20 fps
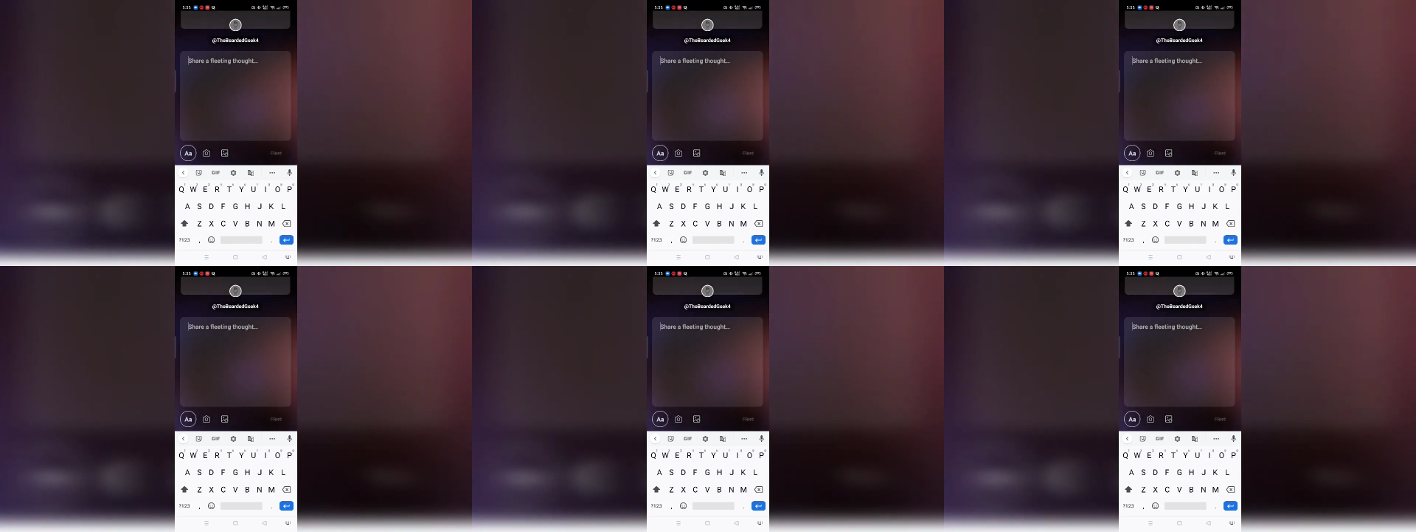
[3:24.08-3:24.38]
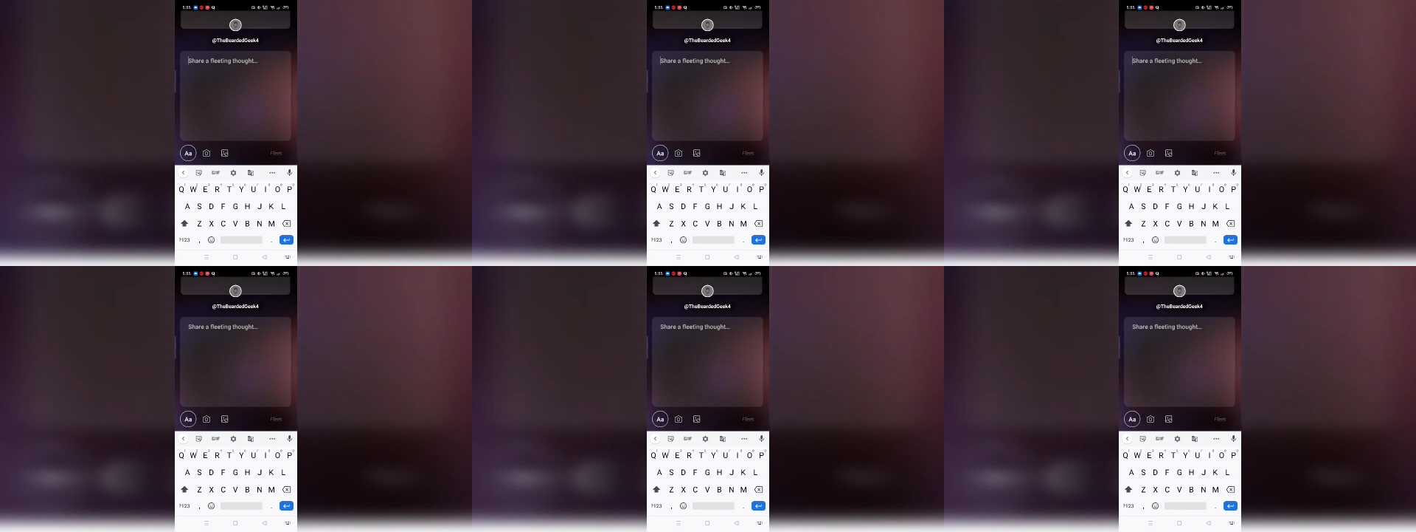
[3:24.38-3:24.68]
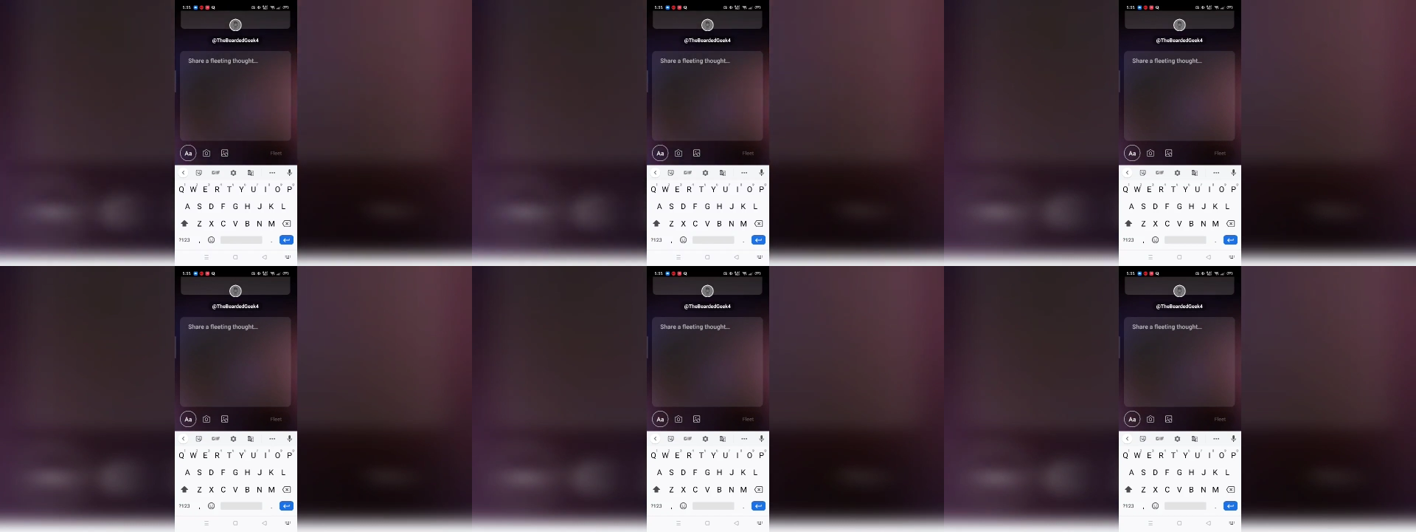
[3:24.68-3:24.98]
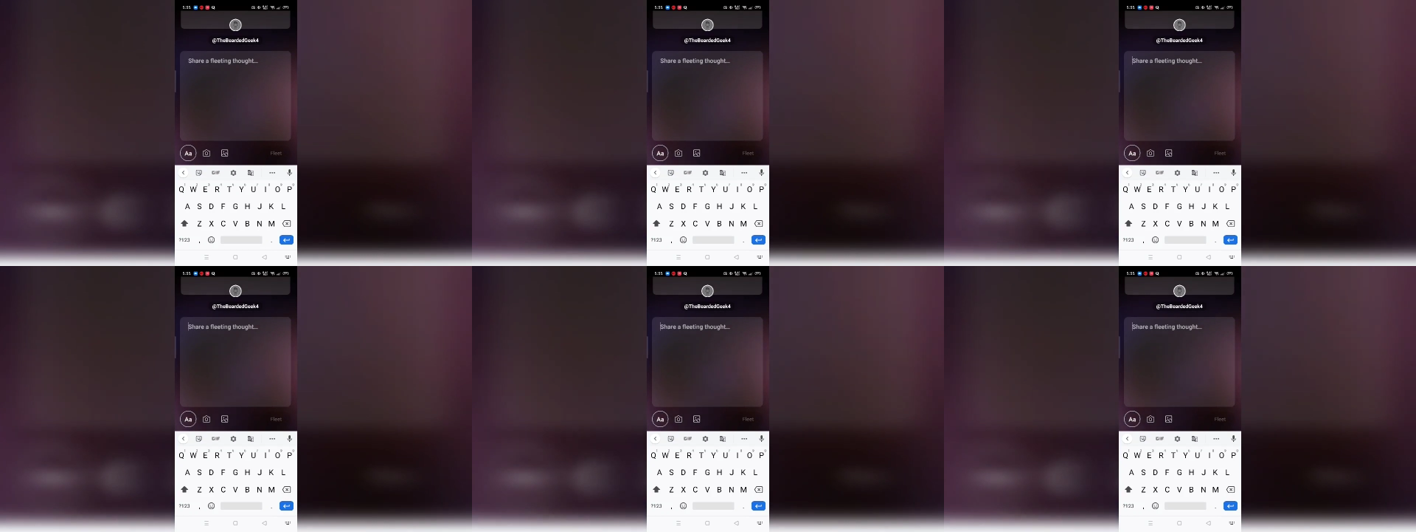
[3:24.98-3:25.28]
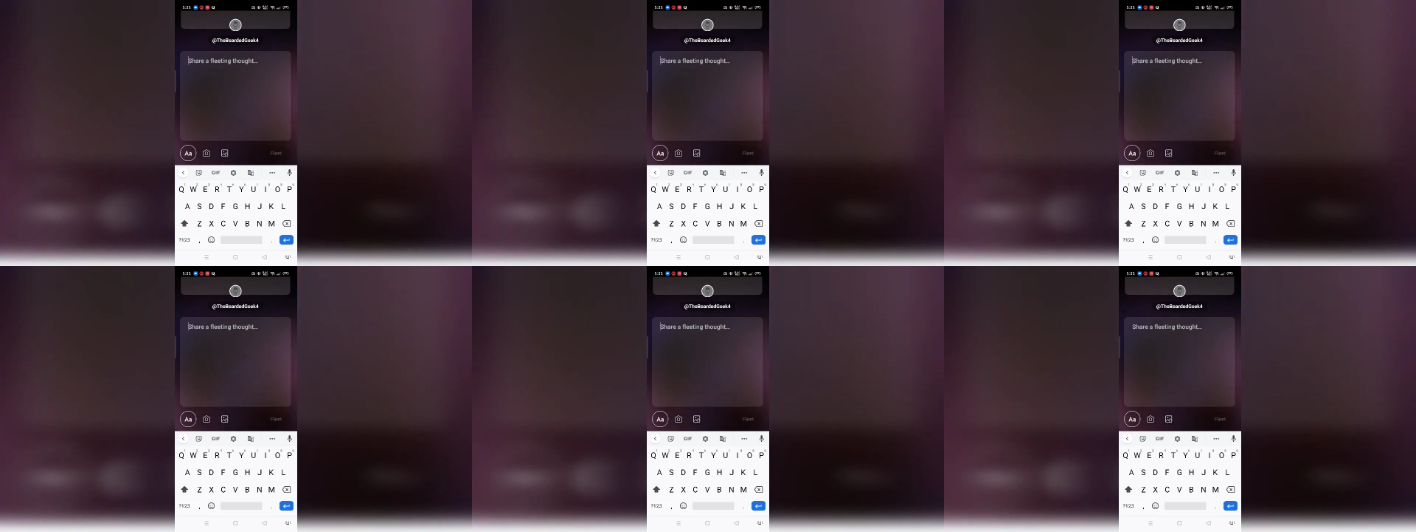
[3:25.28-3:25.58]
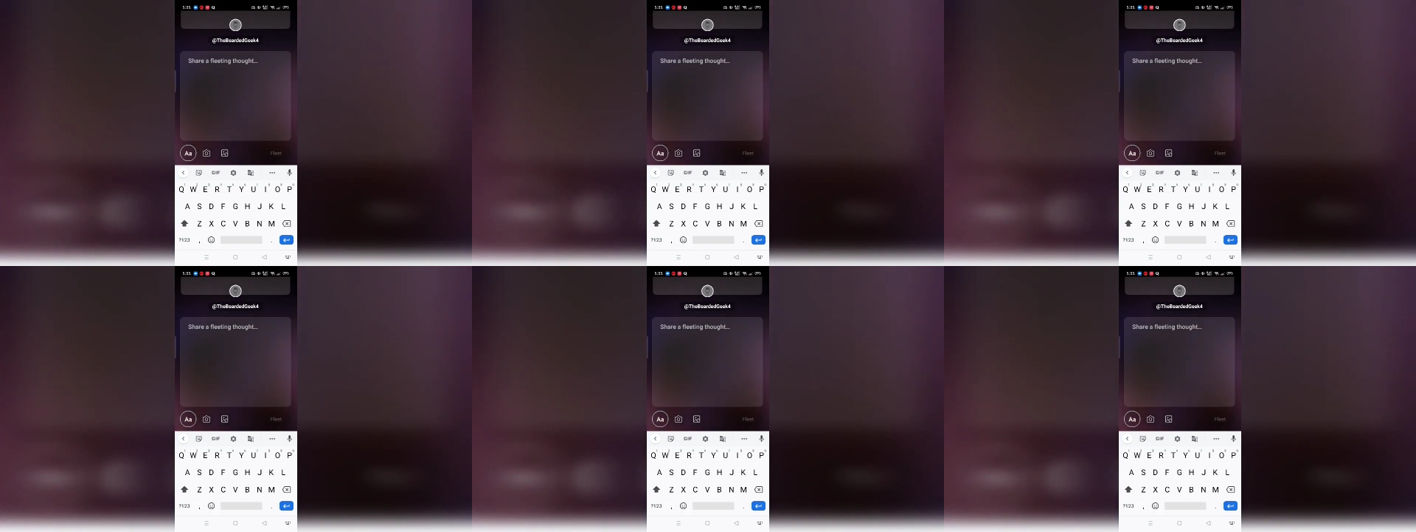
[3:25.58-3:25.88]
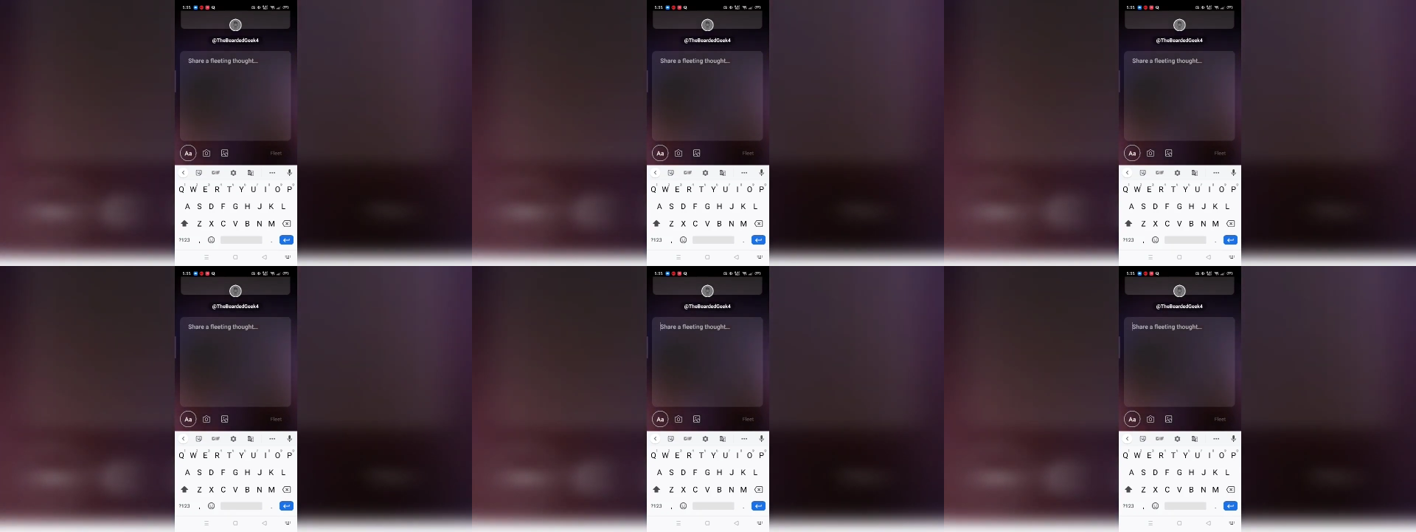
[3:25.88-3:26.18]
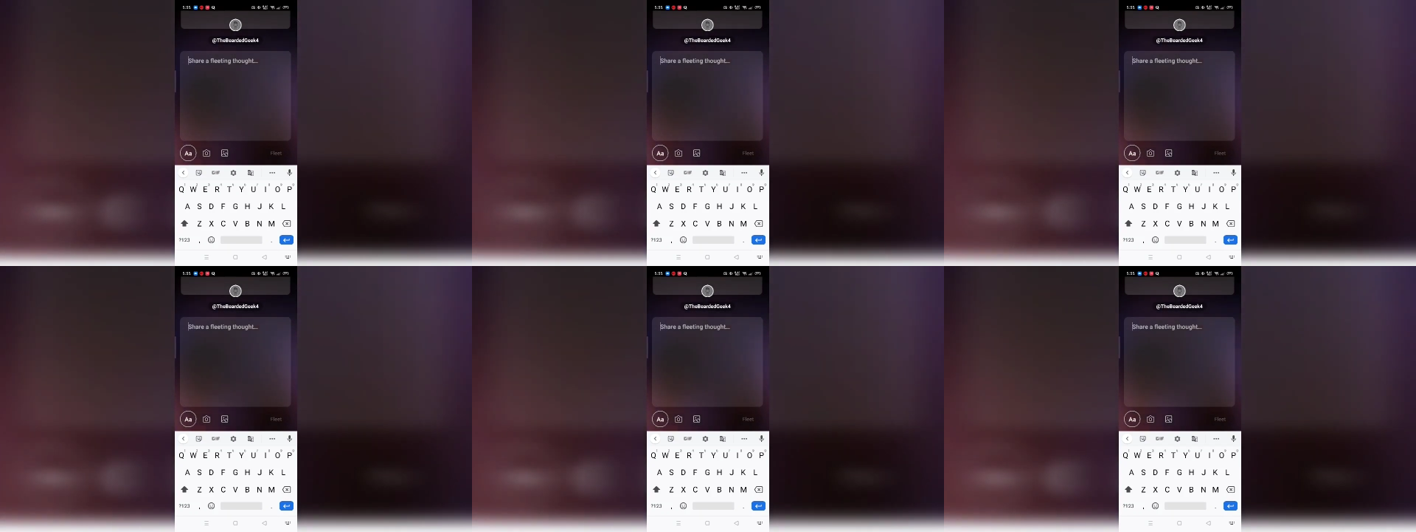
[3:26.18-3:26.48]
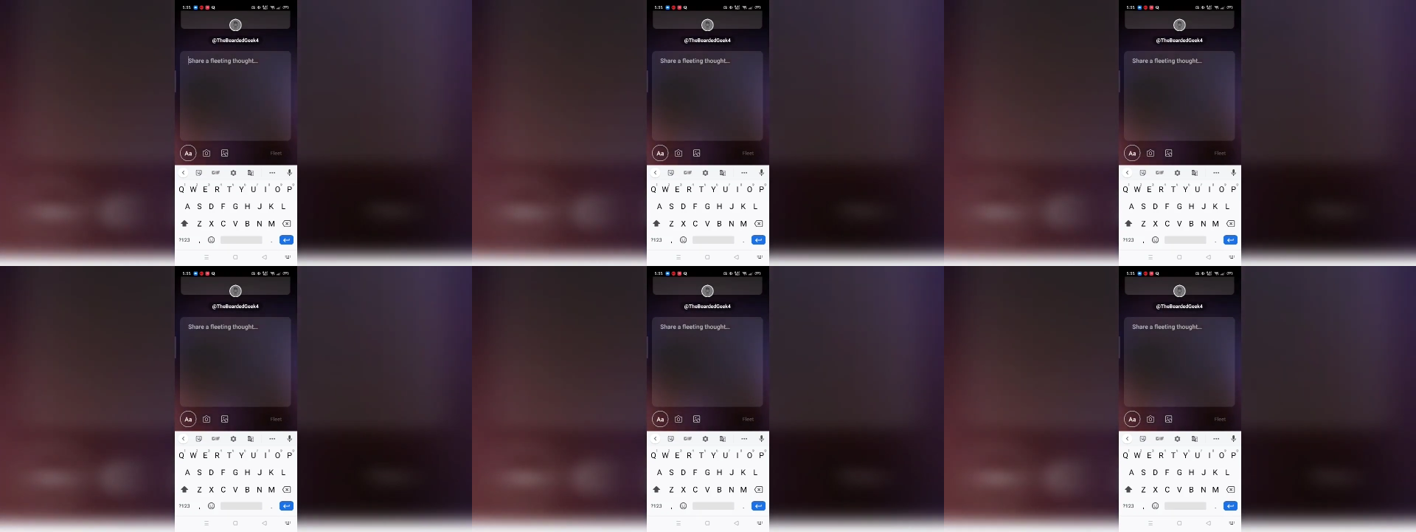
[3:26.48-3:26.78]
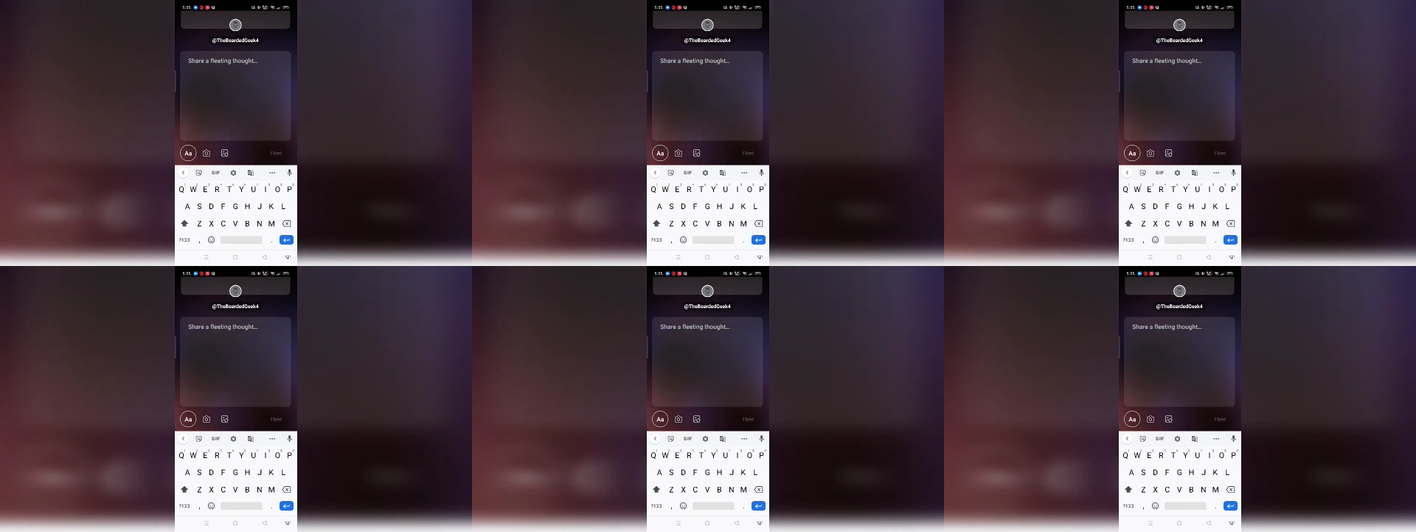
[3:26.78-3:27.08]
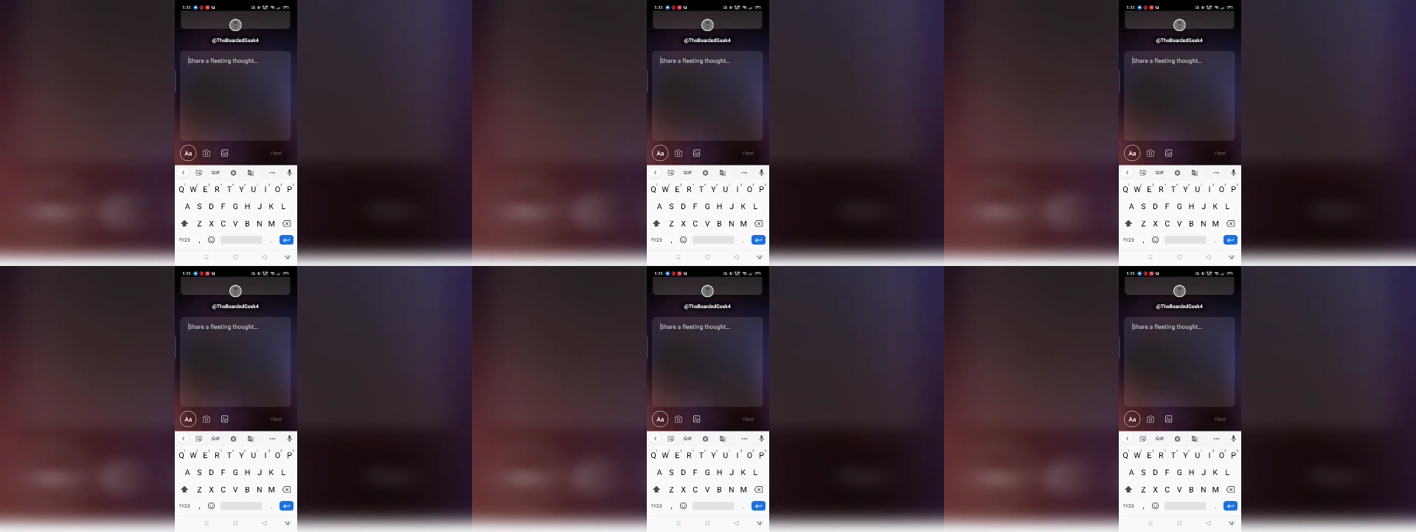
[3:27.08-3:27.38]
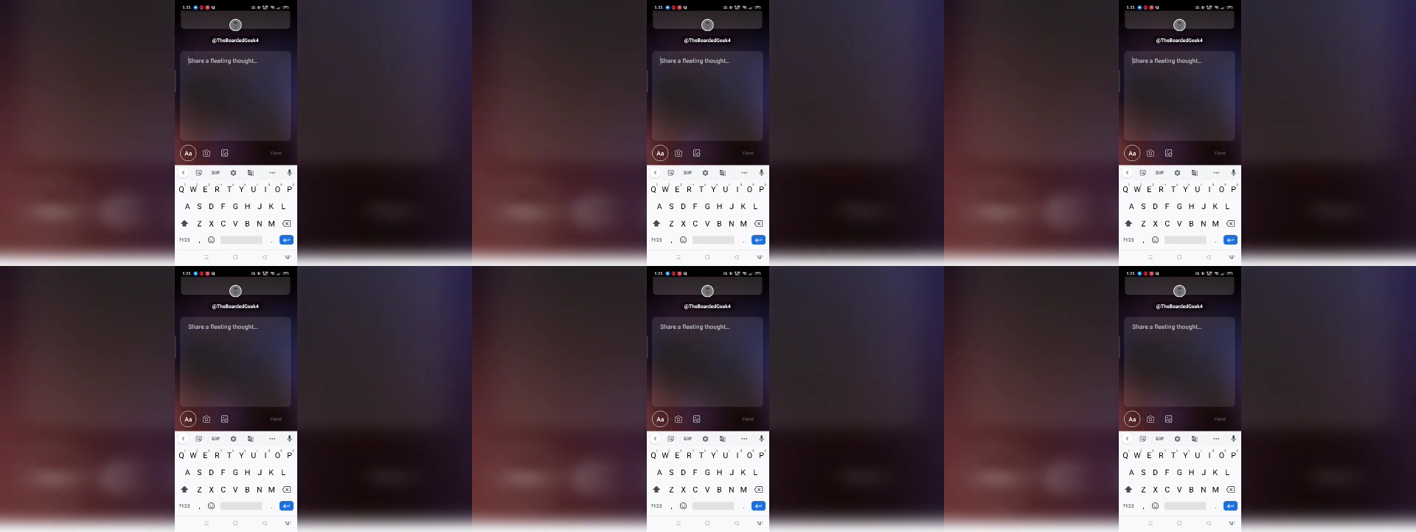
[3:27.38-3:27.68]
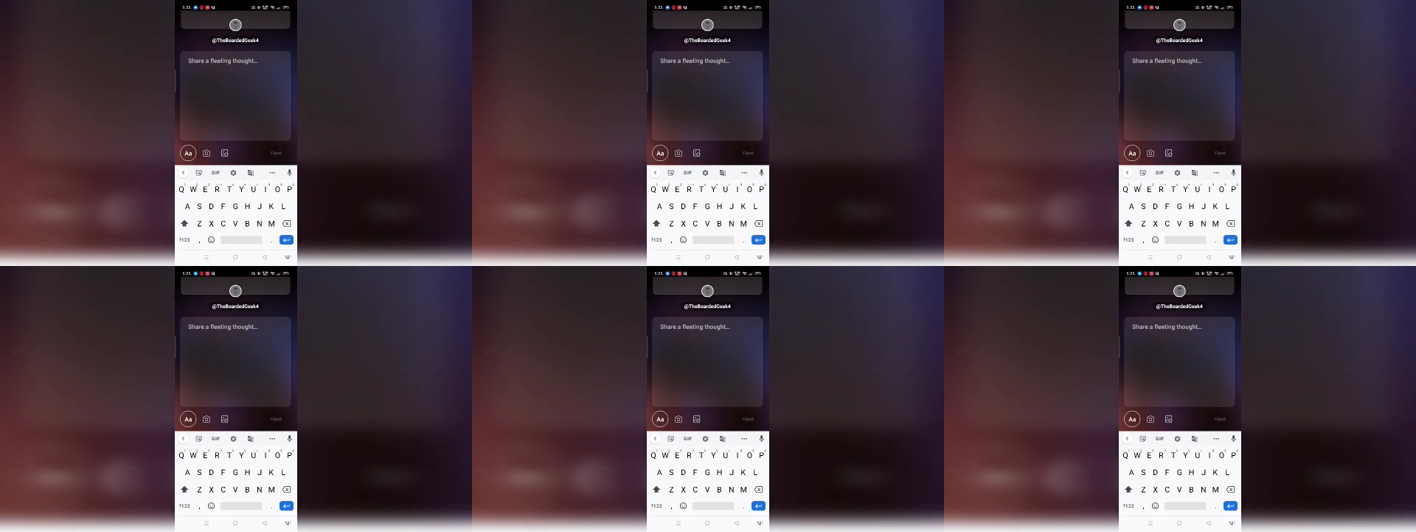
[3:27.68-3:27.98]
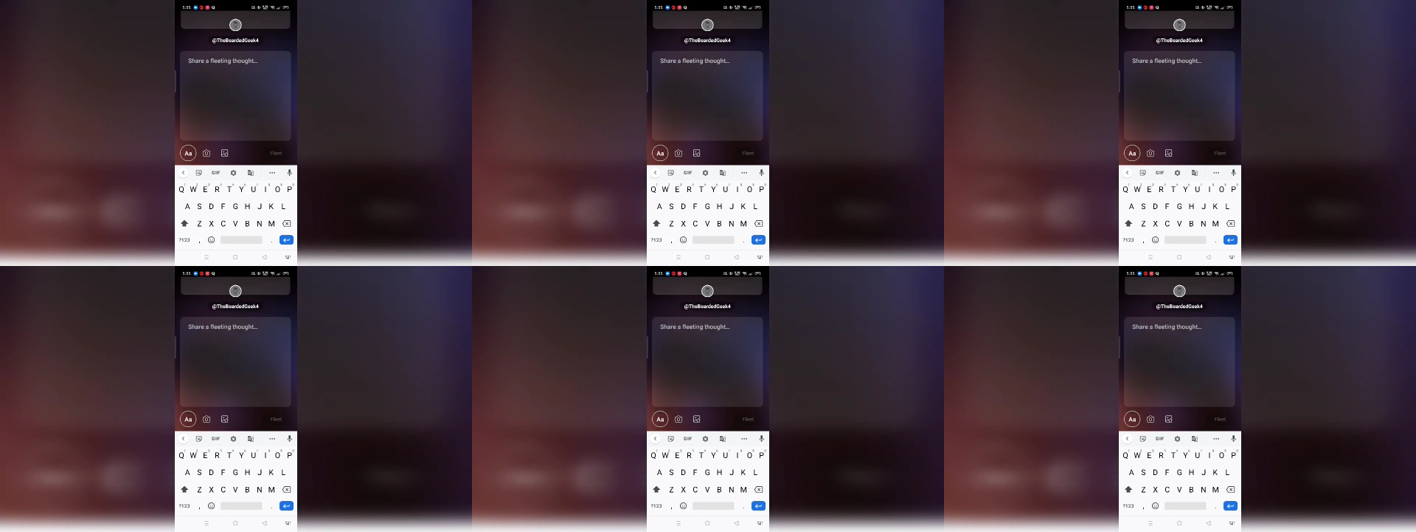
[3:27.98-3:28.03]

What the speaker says: (no speaker visible)